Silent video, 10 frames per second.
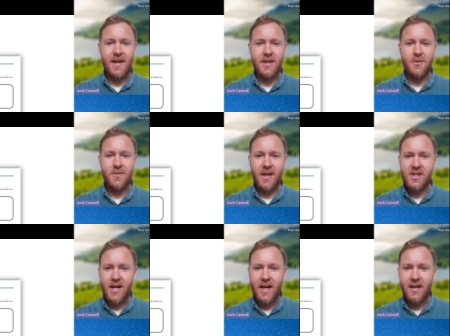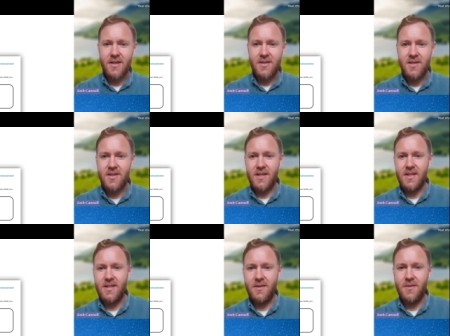Uh, your next challenge
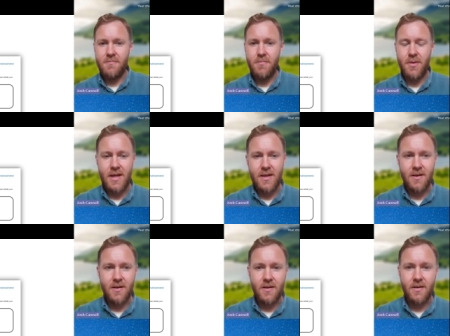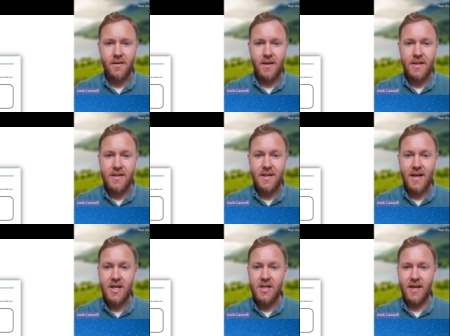is to complete our
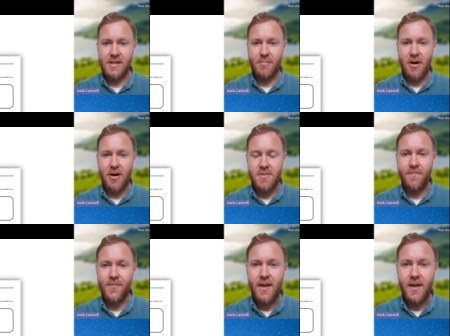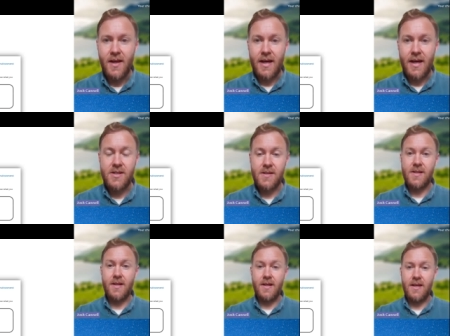insulation experiment. And
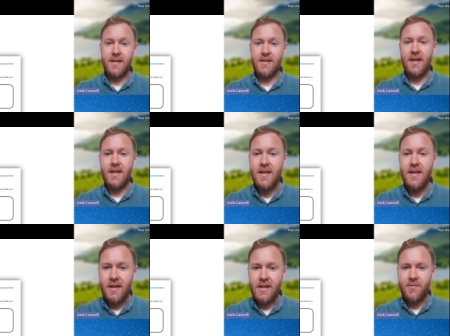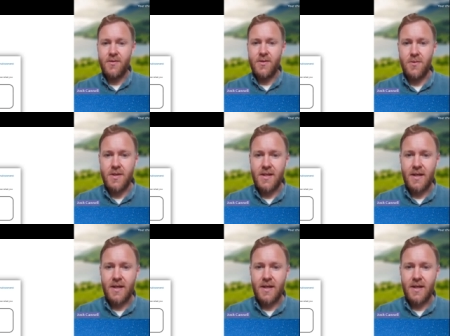just like yesterday, this resource
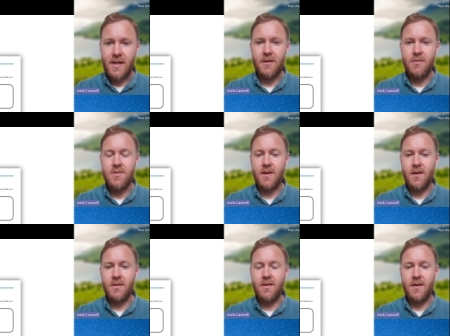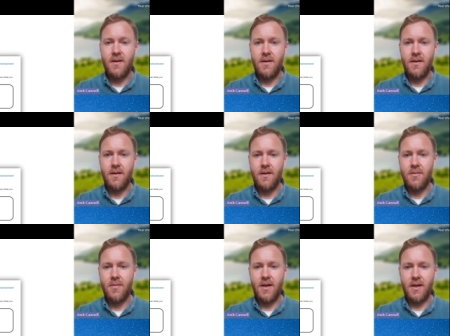can be found on our
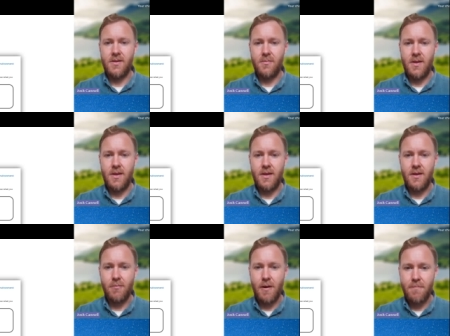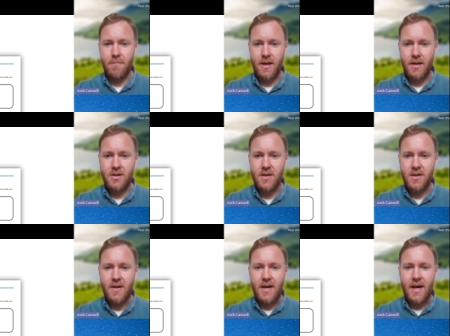Climate Action Week web page.